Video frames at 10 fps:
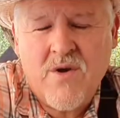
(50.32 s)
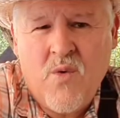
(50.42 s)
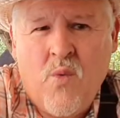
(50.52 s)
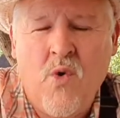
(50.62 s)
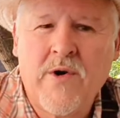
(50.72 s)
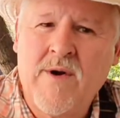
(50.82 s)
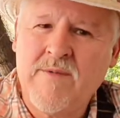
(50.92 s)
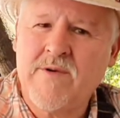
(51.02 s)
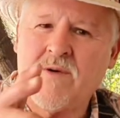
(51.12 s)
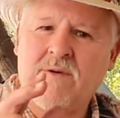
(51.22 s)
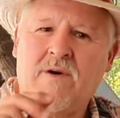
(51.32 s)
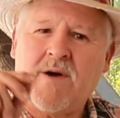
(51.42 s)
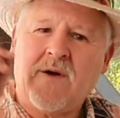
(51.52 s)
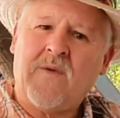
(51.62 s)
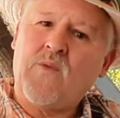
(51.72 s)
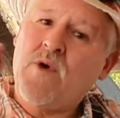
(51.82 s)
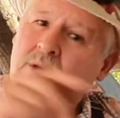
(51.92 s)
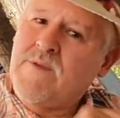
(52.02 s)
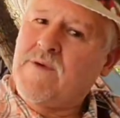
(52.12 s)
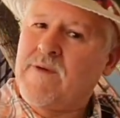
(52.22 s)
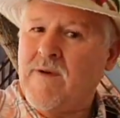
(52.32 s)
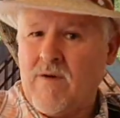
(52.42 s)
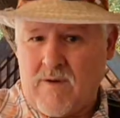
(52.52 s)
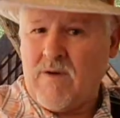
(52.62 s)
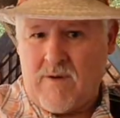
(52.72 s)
What I'm doing right and what I'm doing wrong.